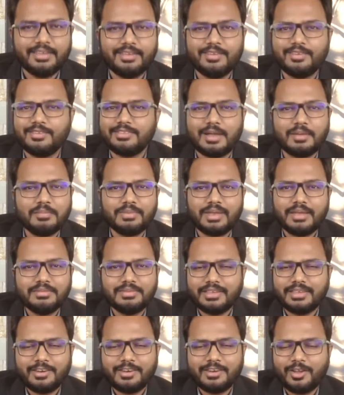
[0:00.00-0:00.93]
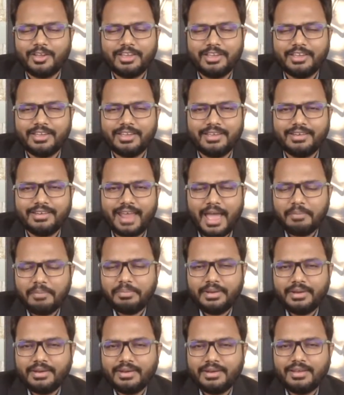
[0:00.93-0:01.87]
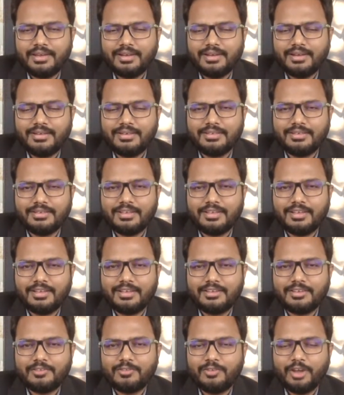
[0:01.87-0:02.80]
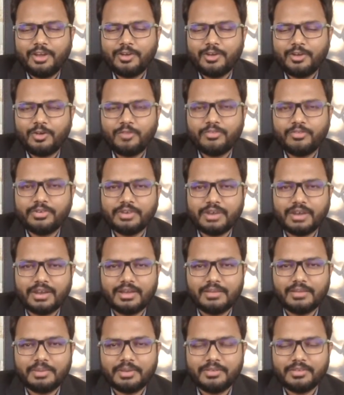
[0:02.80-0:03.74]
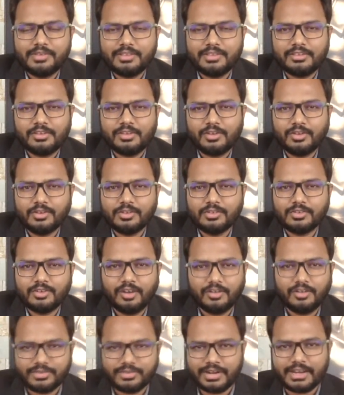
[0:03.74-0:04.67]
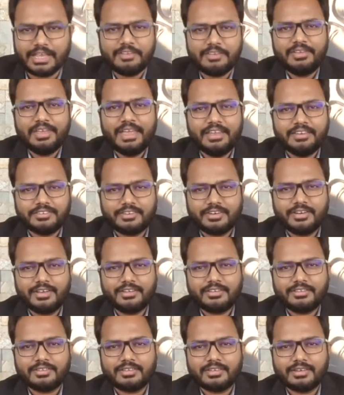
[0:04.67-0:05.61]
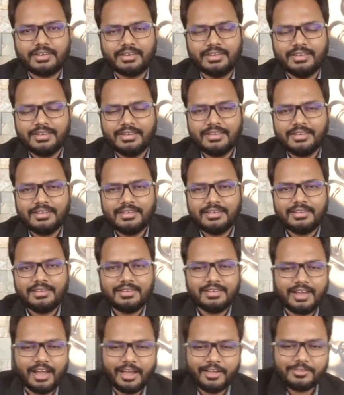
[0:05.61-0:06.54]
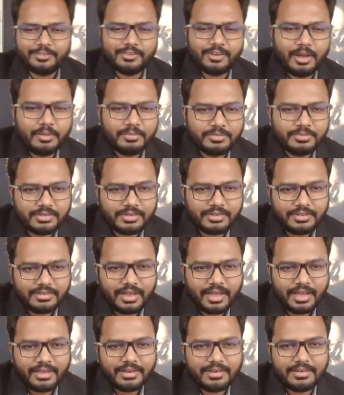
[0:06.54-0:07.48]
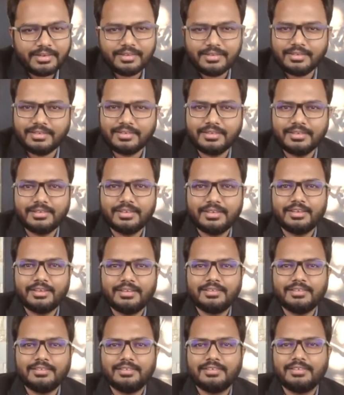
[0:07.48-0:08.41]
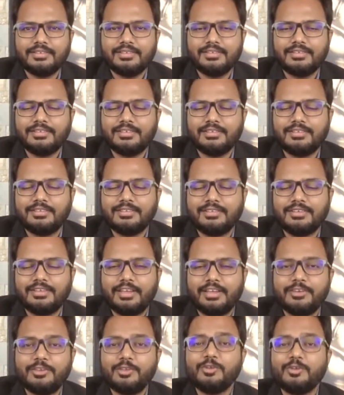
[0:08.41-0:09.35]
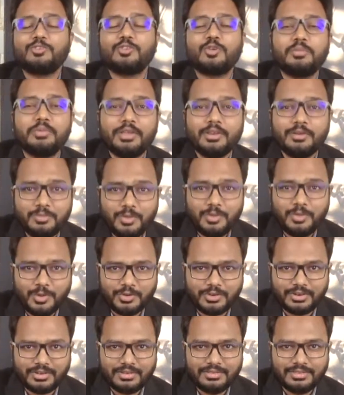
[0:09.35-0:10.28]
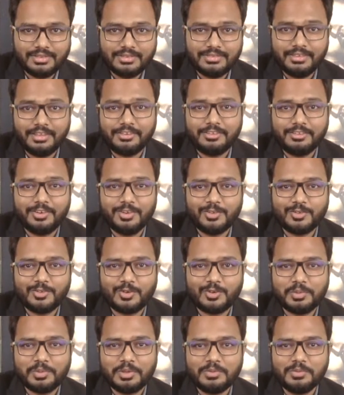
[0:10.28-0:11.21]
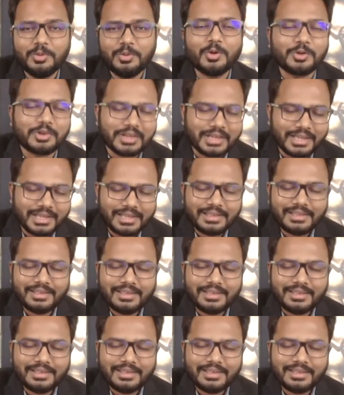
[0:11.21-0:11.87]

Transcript: You know, sometimes it happened quite often previously also. After giving introduction, I used to observe and it used to be in mute. The session used to be in mute.